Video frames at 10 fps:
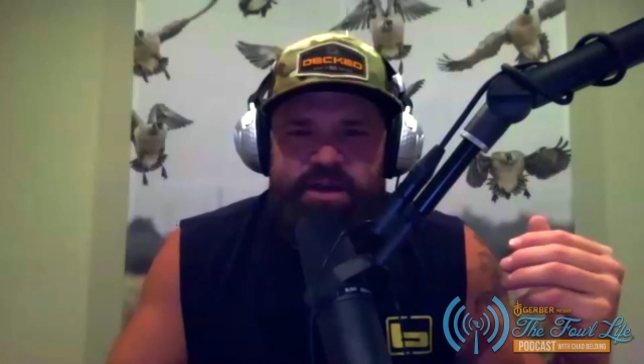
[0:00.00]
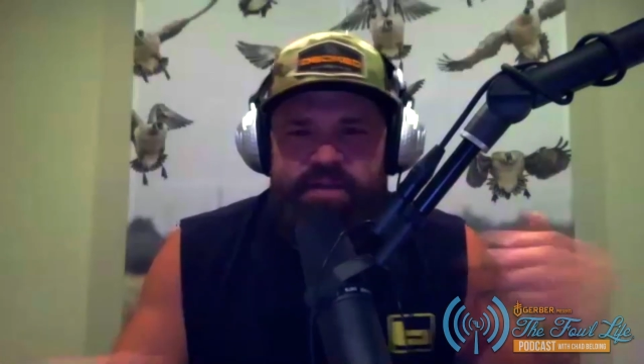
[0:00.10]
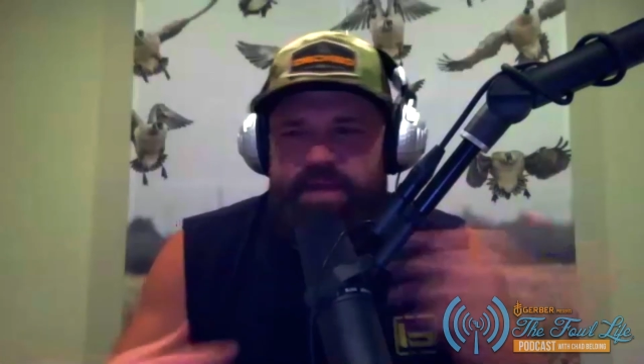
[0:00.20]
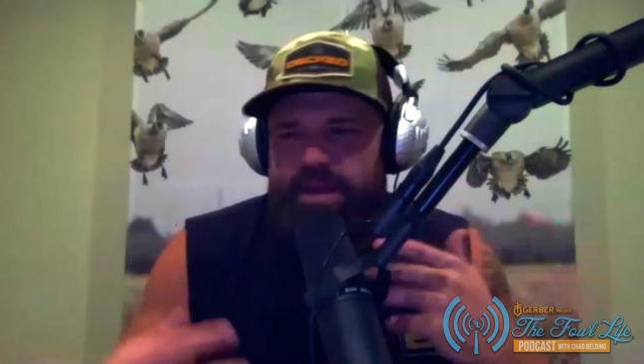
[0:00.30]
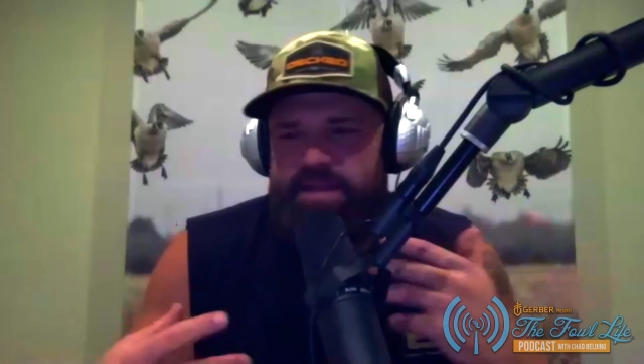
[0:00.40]

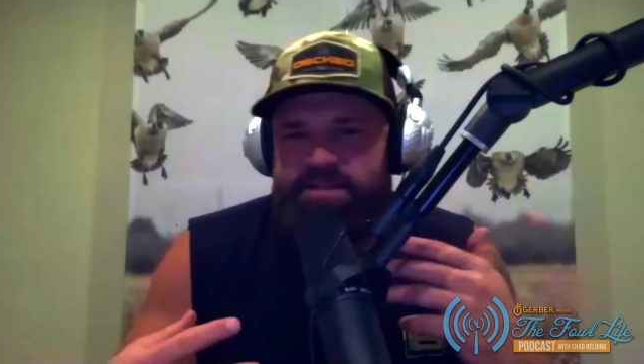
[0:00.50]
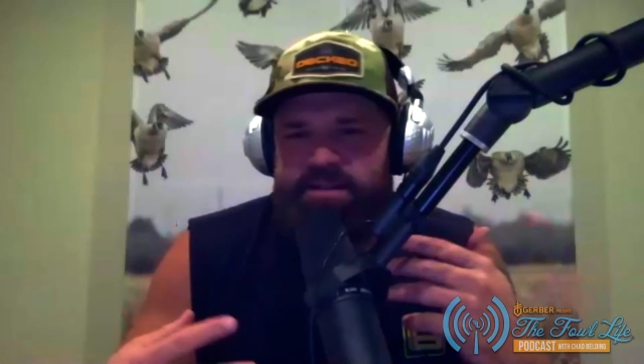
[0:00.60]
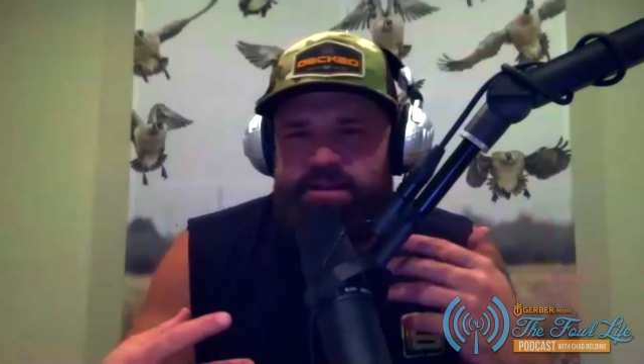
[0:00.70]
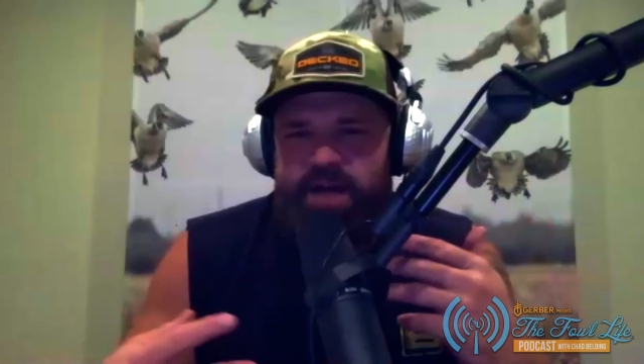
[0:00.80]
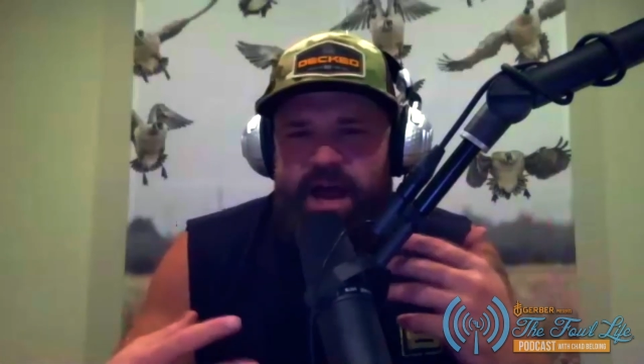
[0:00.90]
and then he's
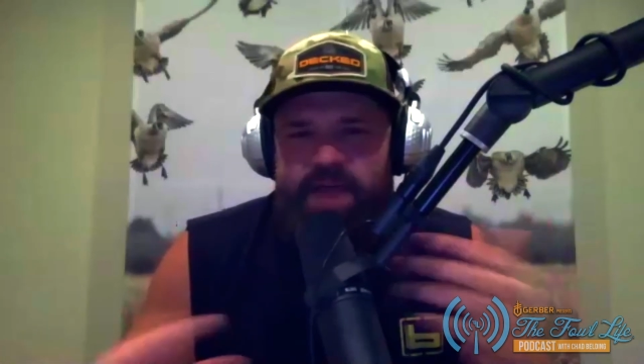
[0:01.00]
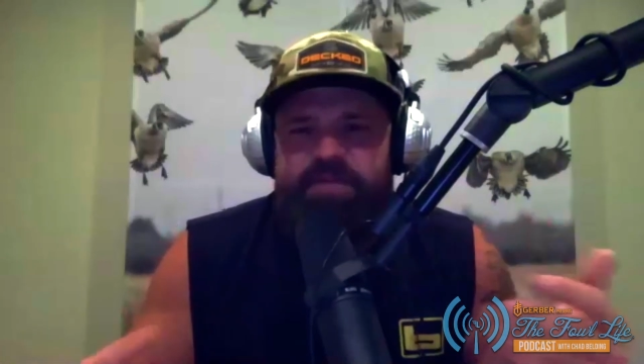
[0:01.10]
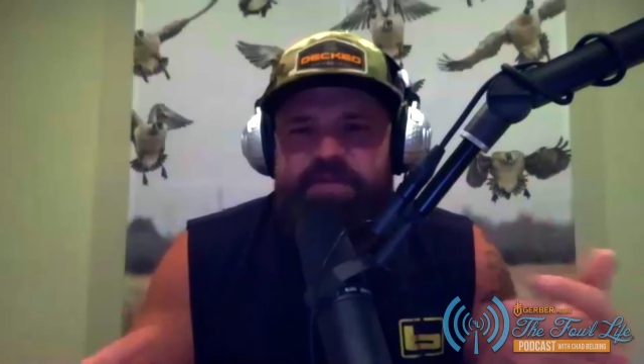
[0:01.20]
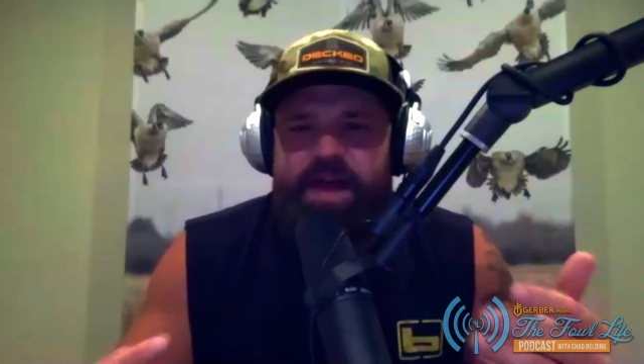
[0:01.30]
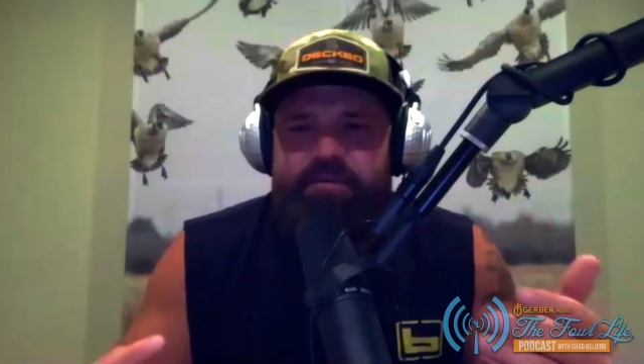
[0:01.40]

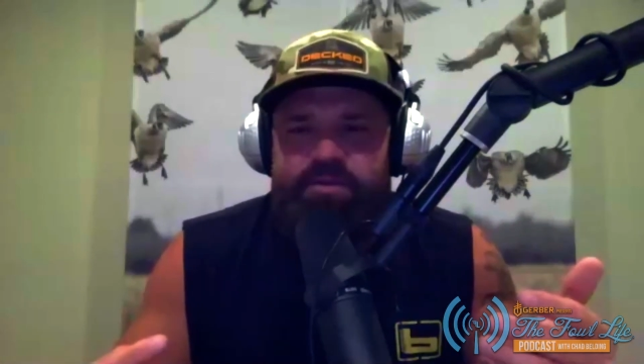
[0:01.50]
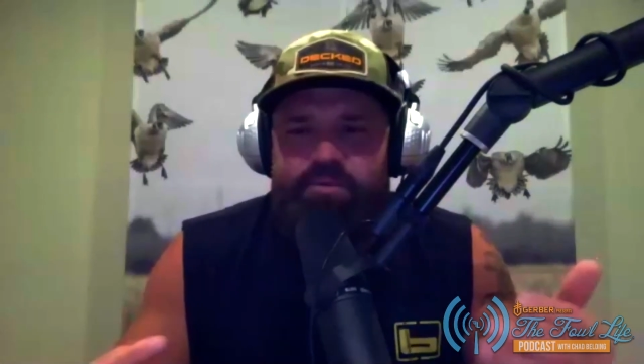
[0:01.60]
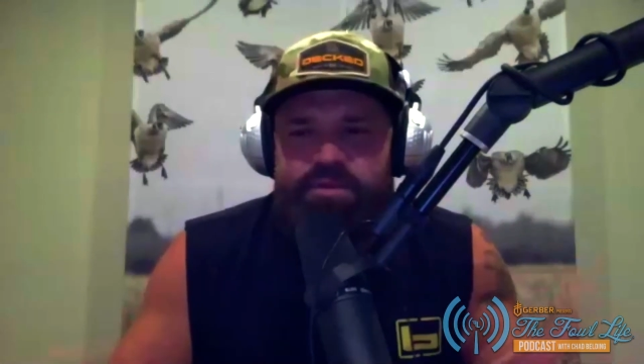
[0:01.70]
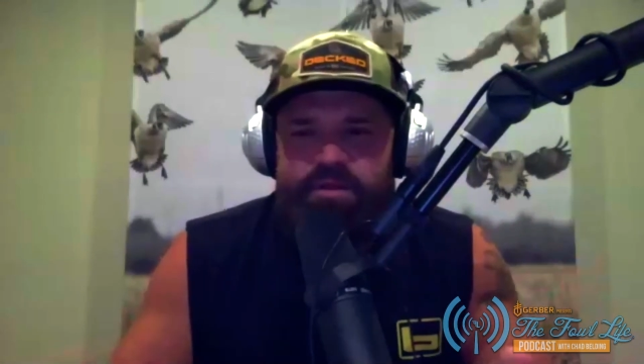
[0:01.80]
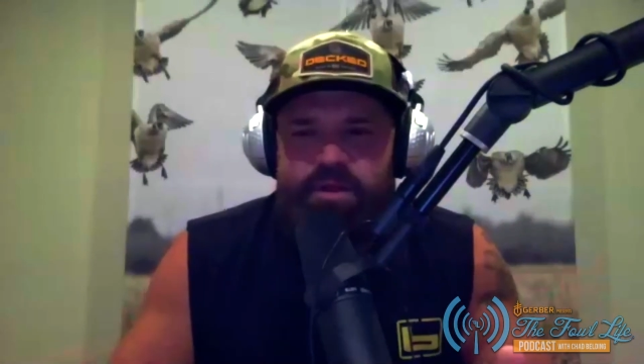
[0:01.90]
high-fiving
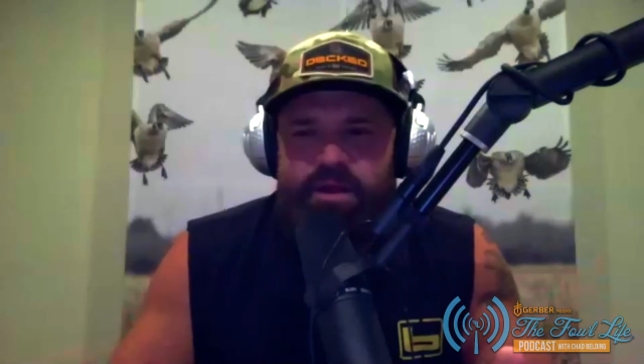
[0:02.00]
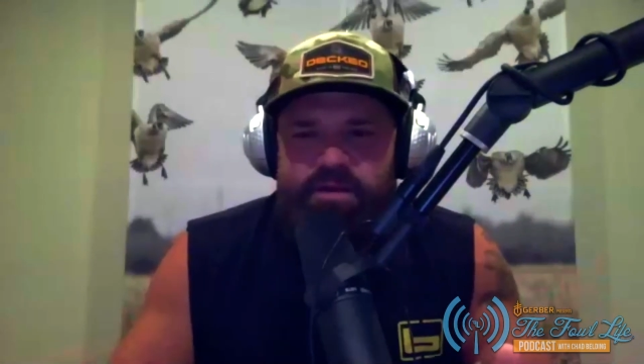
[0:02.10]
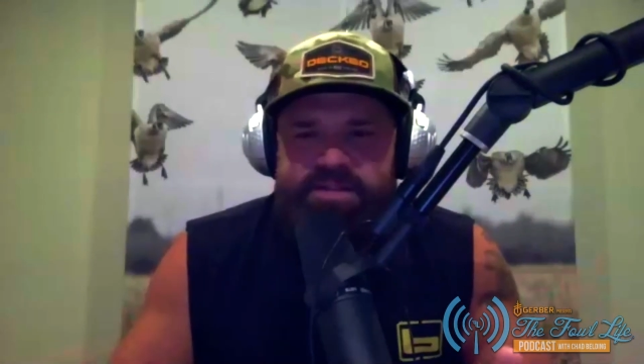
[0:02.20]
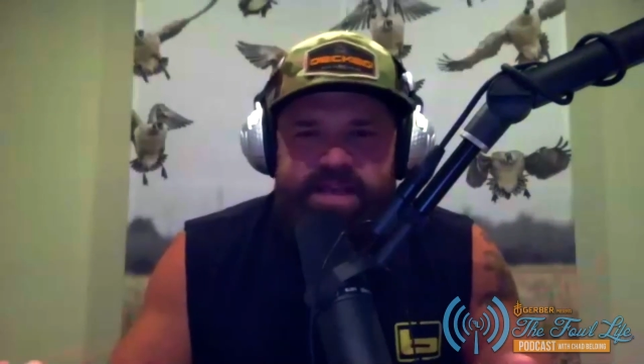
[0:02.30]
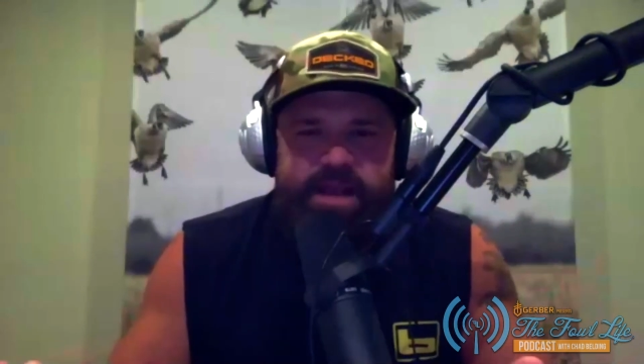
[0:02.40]
with
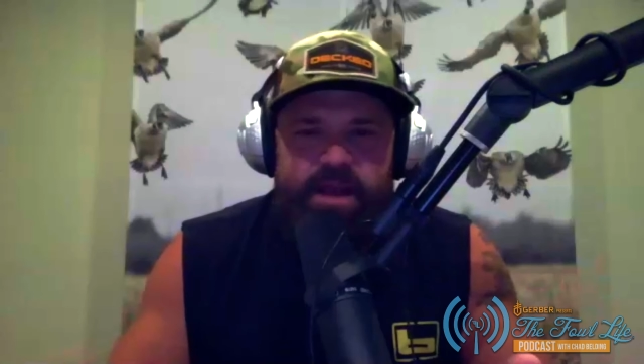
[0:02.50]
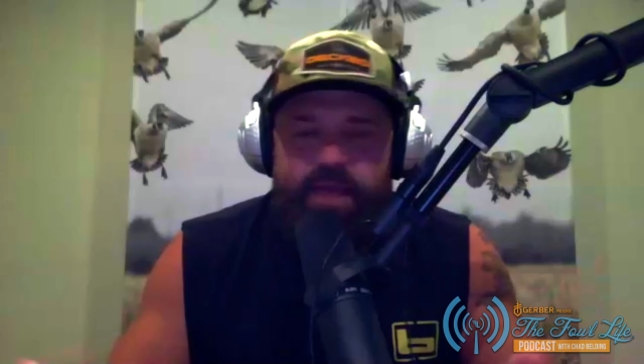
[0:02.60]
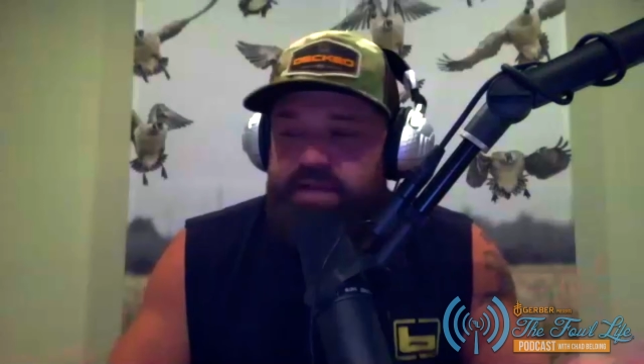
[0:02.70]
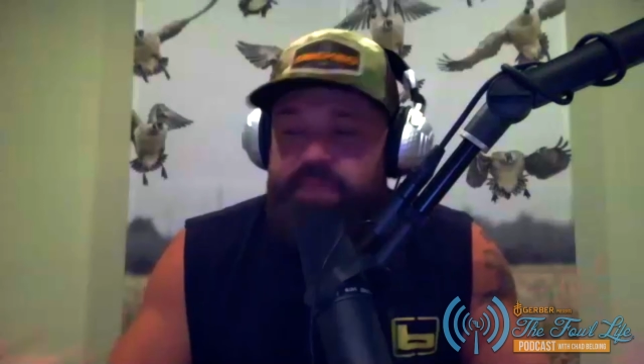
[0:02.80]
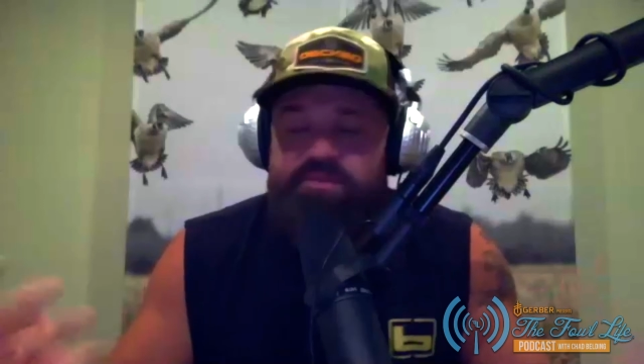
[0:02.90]
saying,
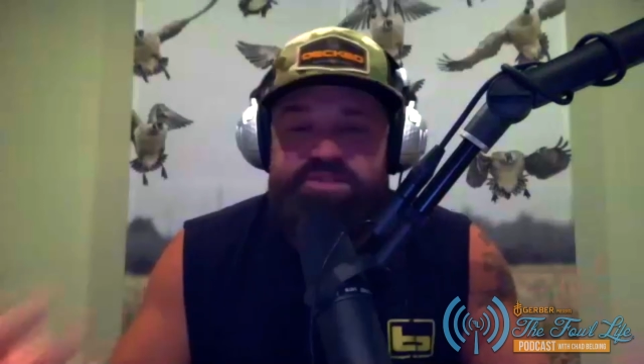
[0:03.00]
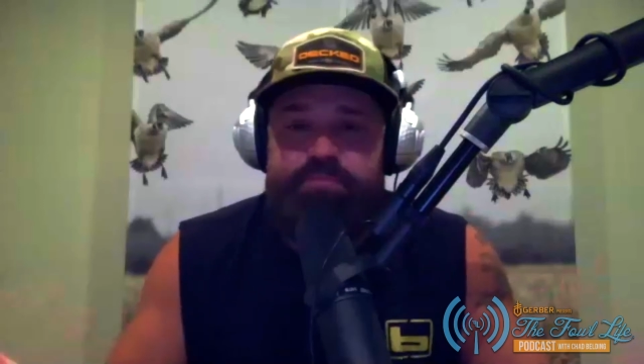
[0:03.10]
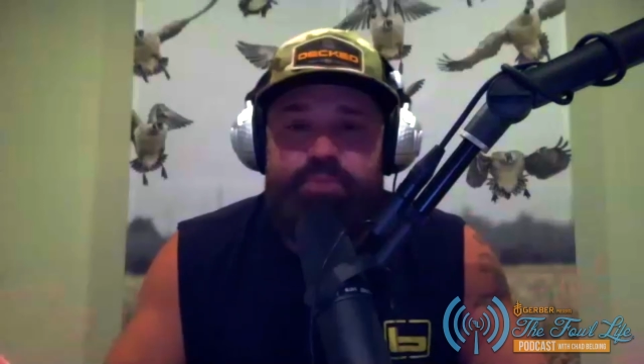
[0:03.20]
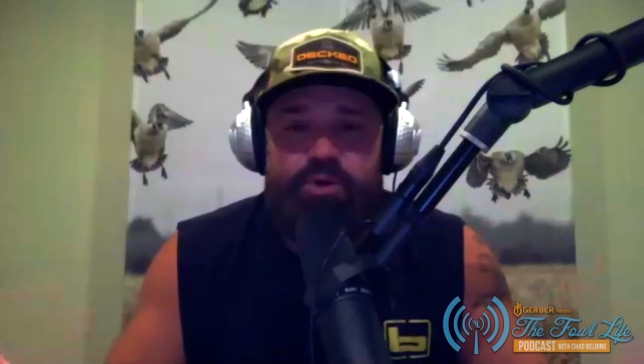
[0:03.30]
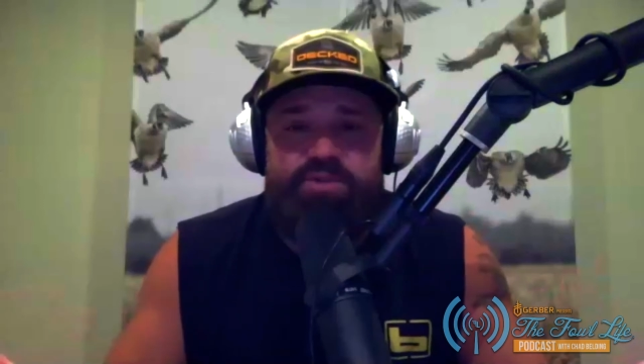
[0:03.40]
"I've never
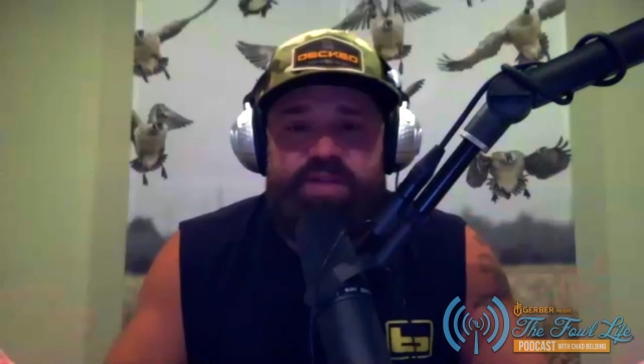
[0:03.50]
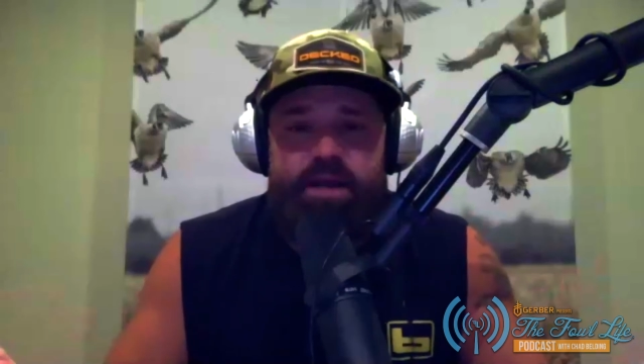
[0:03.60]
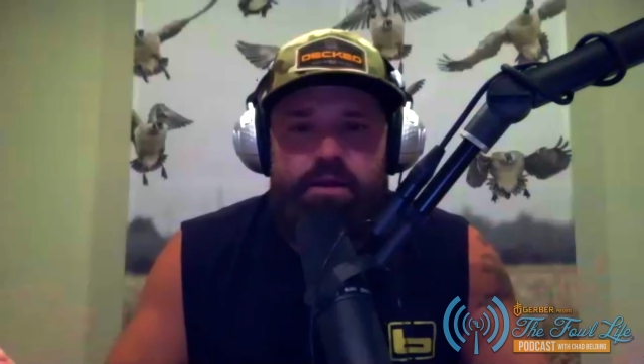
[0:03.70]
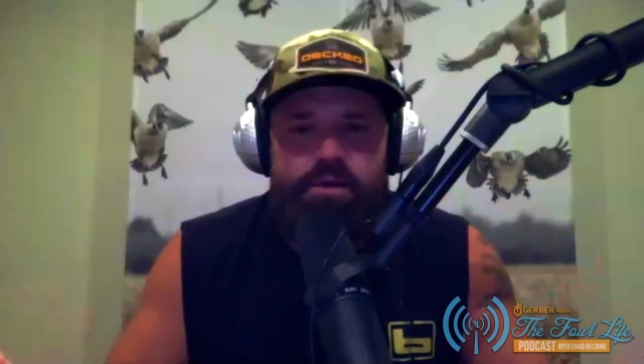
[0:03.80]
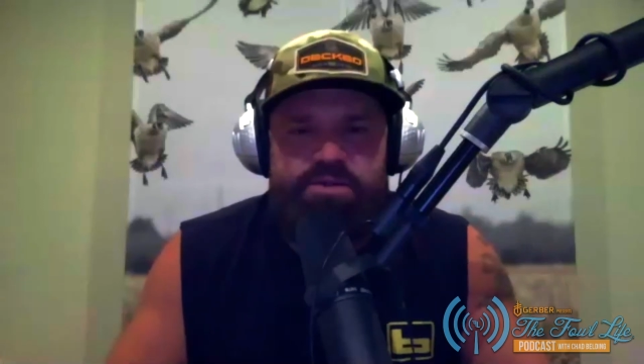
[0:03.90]
seen birds that
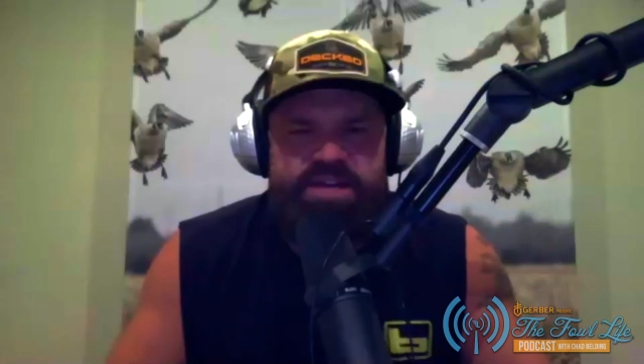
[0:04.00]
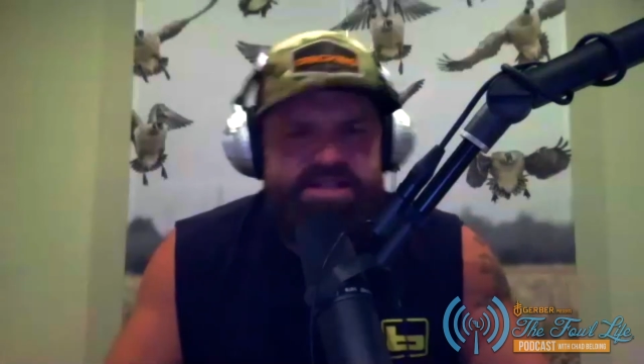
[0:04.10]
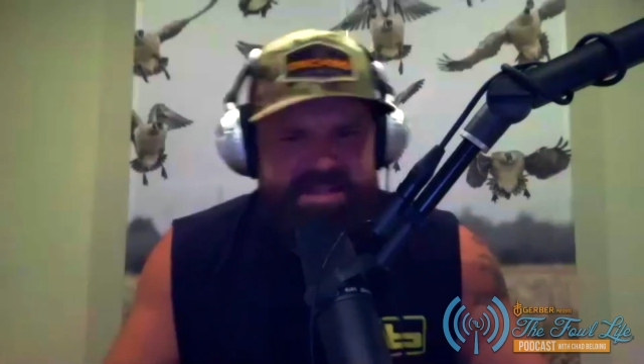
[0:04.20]
close."